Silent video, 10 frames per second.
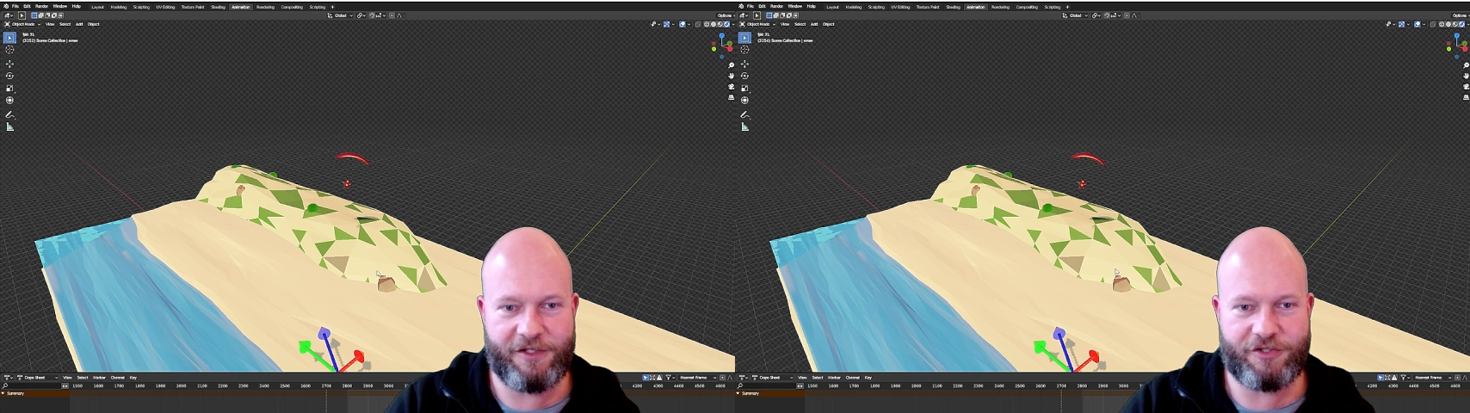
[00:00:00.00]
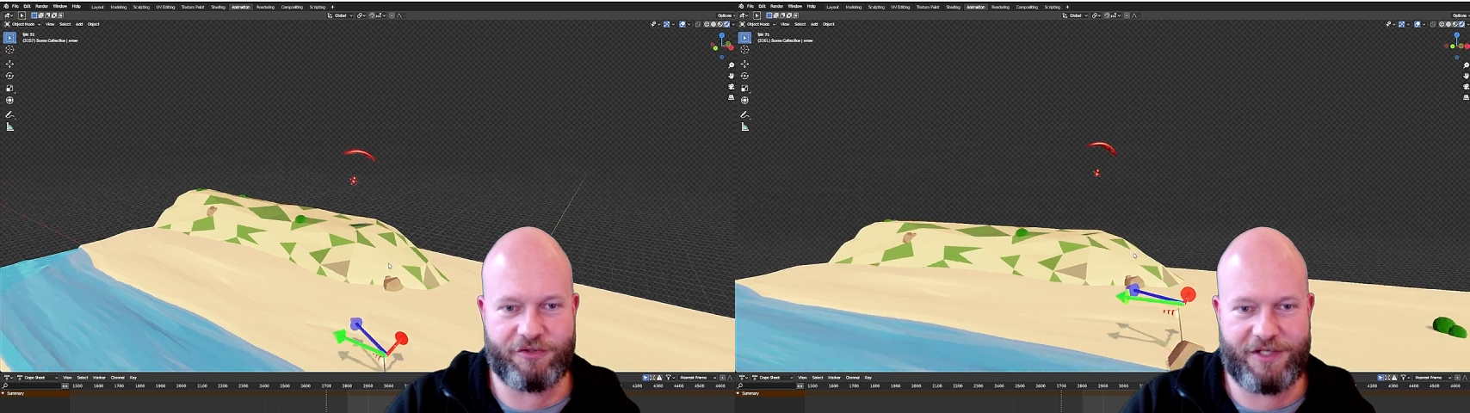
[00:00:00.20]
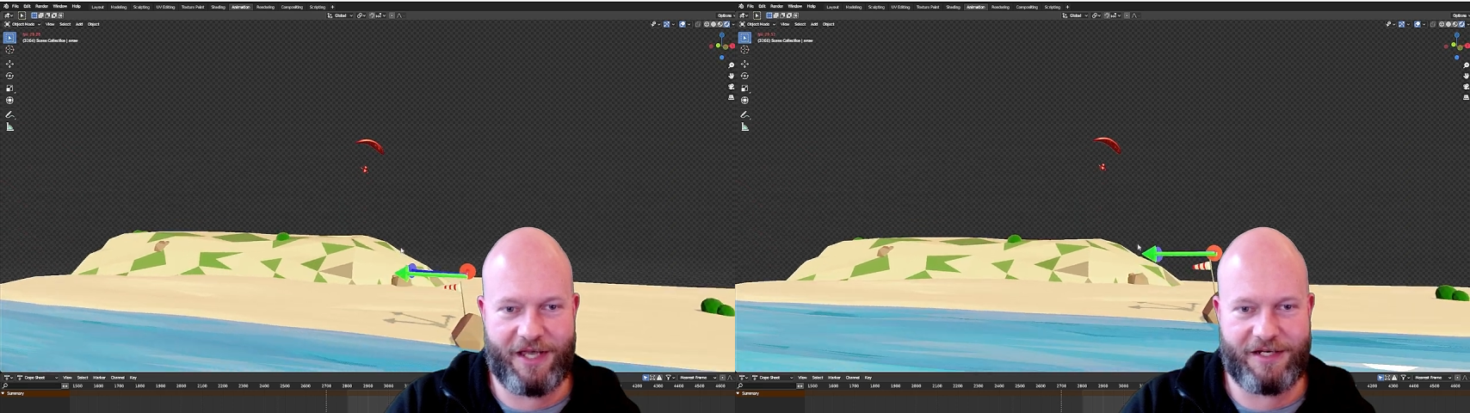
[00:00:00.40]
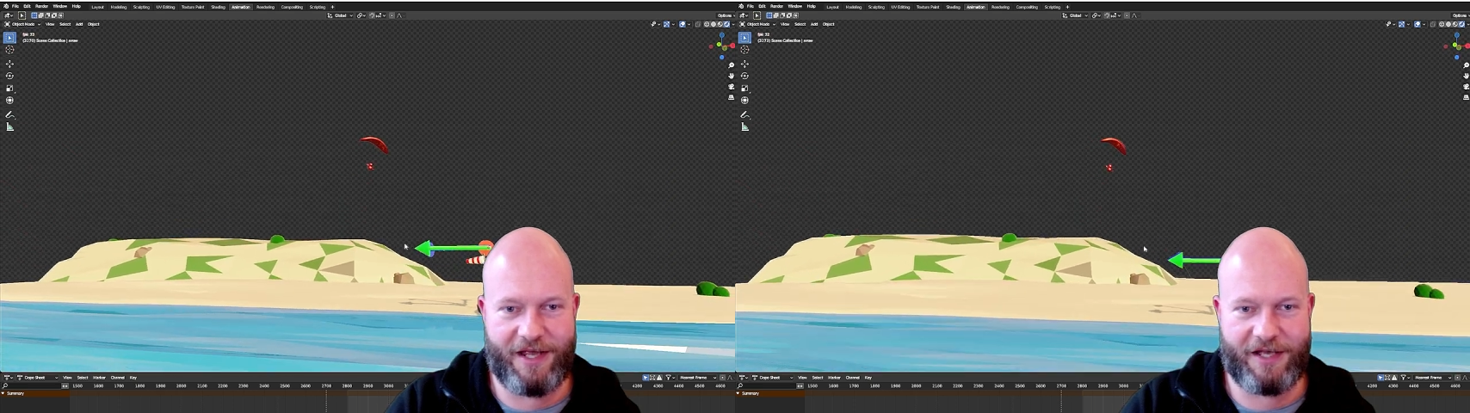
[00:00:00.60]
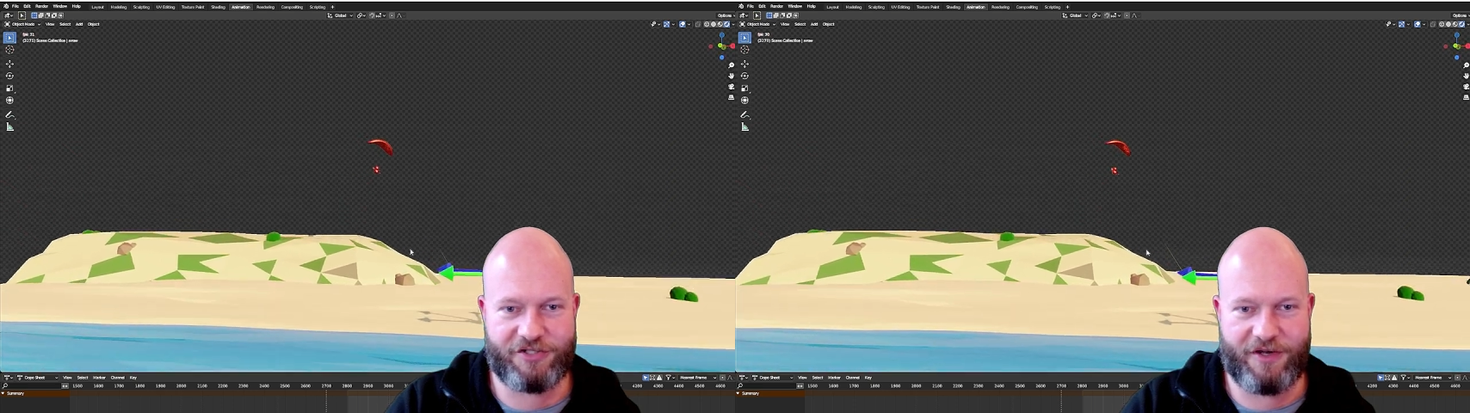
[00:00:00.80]
to gain
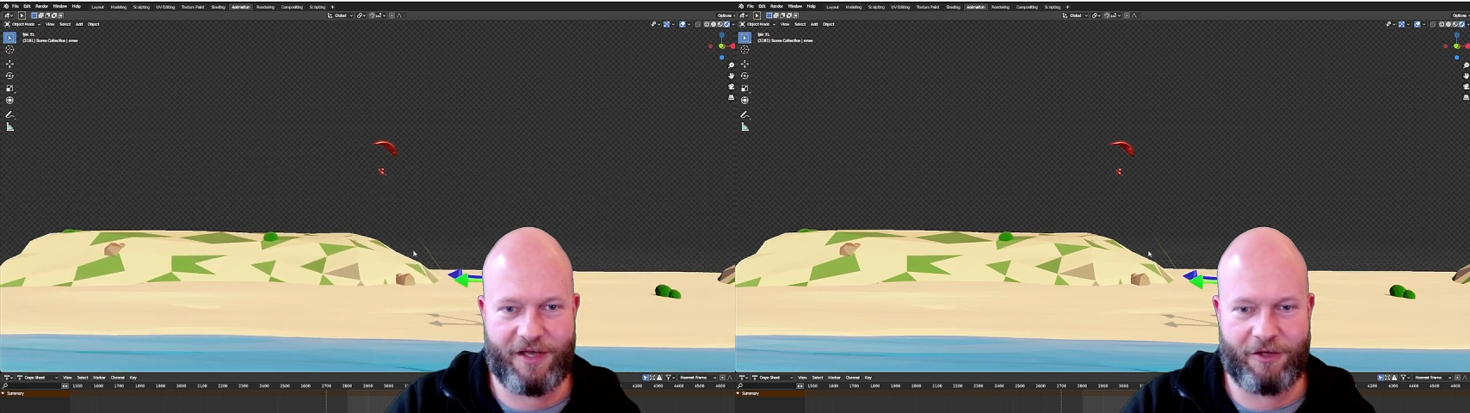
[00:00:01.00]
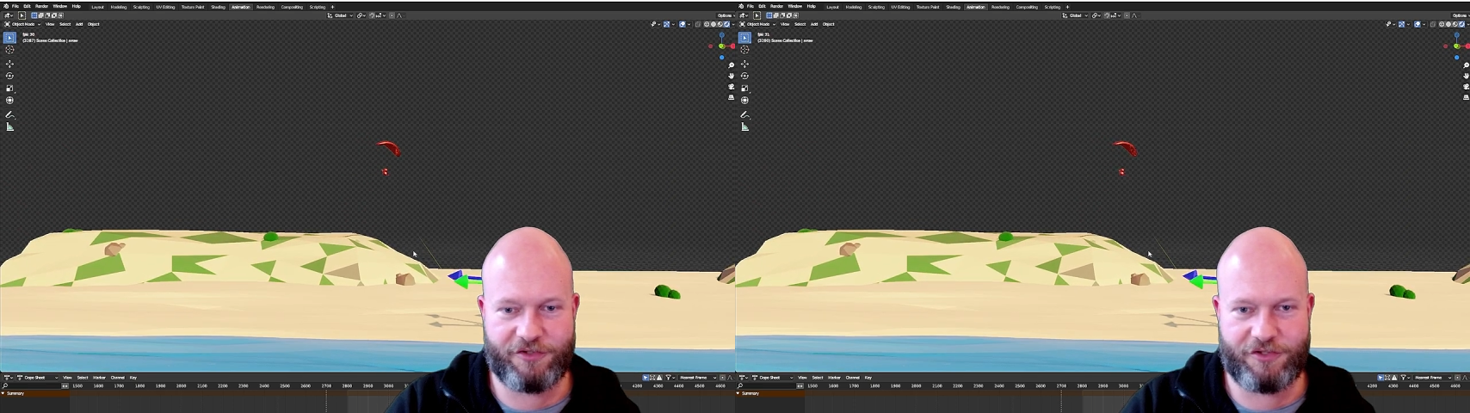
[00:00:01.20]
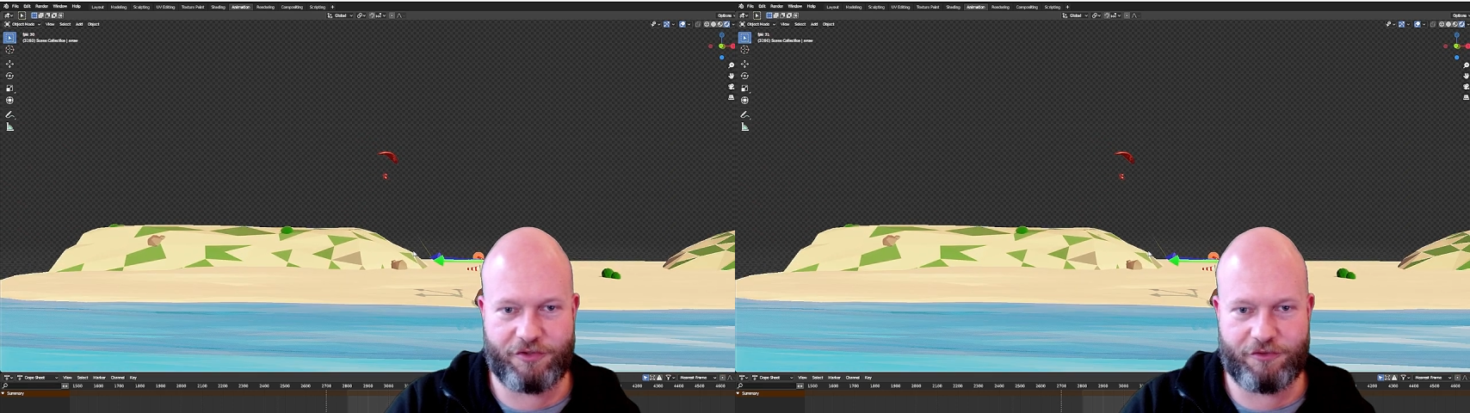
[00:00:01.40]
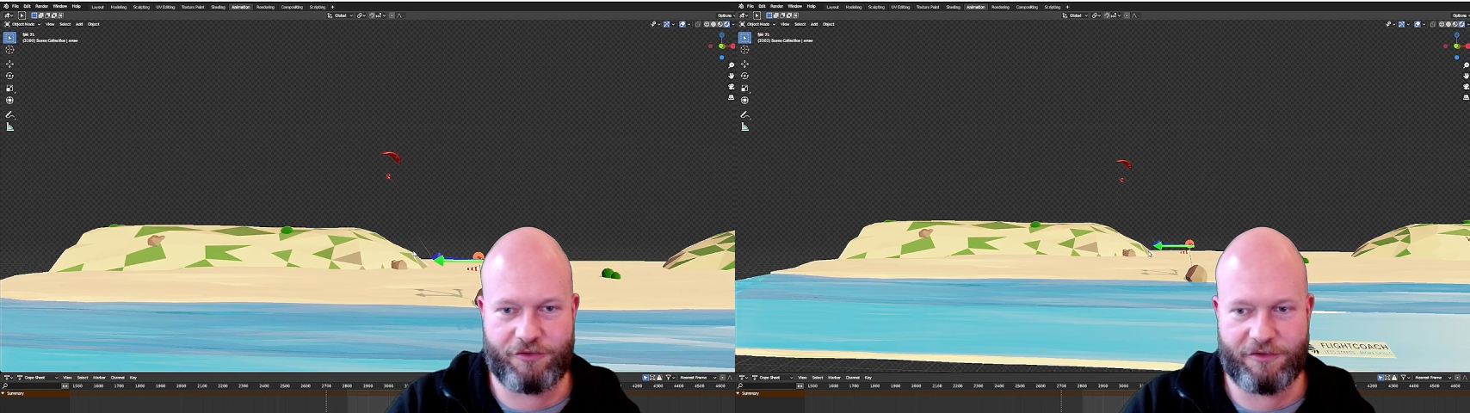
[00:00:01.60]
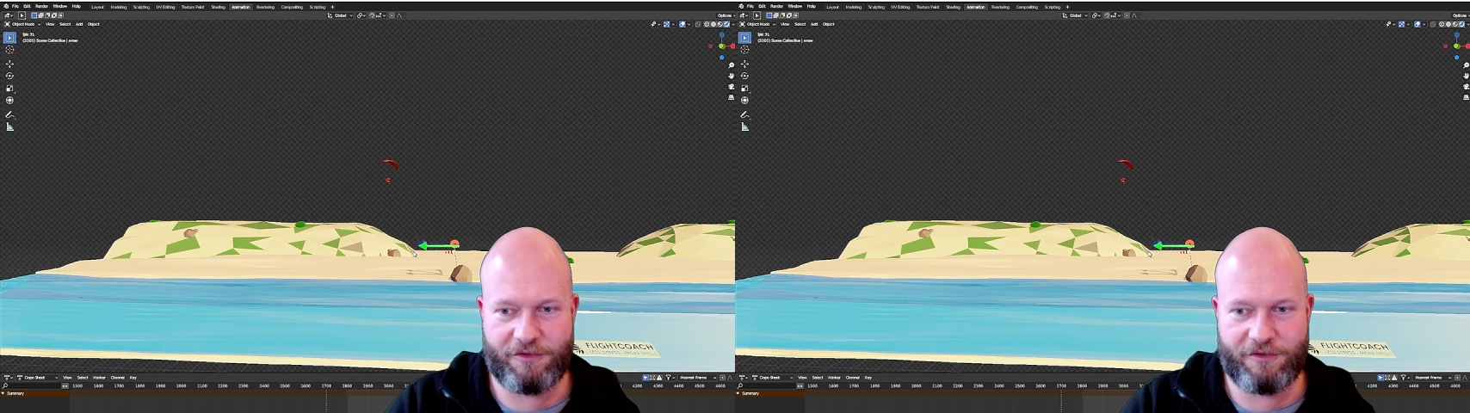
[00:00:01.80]
extra altitude